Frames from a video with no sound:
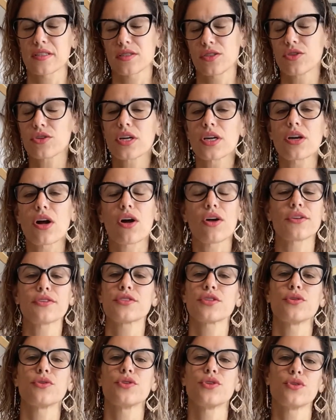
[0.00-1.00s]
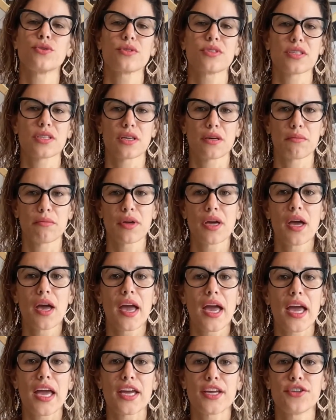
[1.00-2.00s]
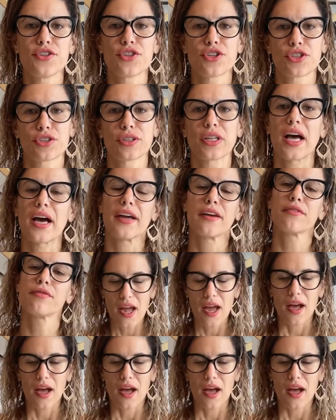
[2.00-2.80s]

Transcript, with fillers: You can also use them in your life.